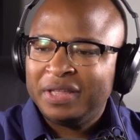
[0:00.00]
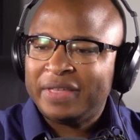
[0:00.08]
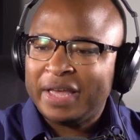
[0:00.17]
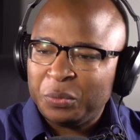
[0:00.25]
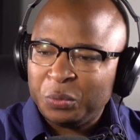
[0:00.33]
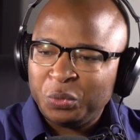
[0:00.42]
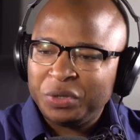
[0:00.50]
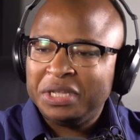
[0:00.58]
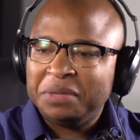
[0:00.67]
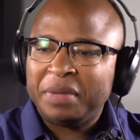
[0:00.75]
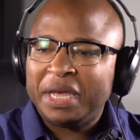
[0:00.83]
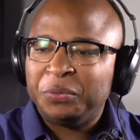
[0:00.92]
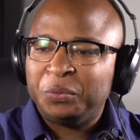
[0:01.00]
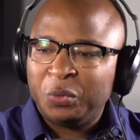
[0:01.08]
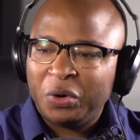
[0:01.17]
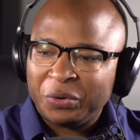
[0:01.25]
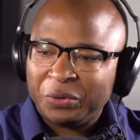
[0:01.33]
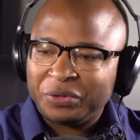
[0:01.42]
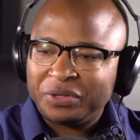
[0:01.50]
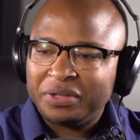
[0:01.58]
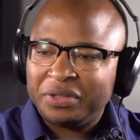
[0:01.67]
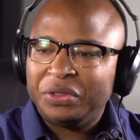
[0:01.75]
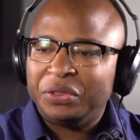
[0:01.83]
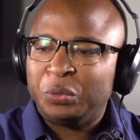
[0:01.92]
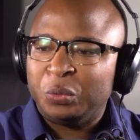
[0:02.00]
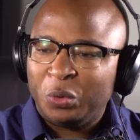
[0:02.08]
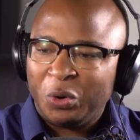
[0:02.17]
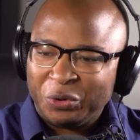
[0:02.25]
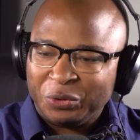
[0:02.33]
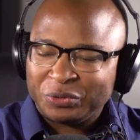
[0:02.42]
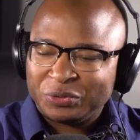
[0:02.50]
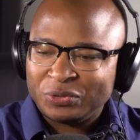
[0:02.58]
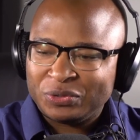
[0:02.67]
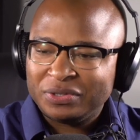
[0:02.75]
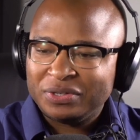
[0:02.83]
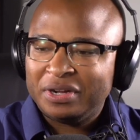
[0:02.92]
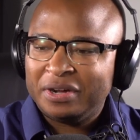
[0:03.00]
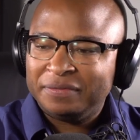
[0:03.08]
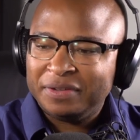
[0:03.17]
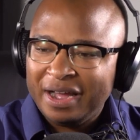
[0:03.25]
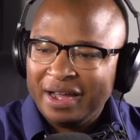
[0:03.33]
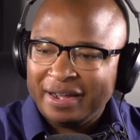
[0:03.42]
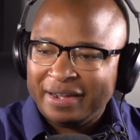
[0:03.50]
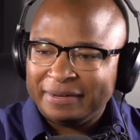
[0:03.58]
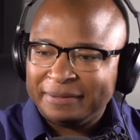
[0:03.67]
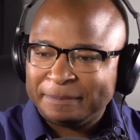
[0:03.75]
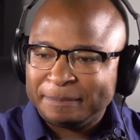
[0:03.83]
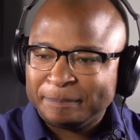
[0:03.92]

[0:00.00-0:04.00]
that we may work the works of God?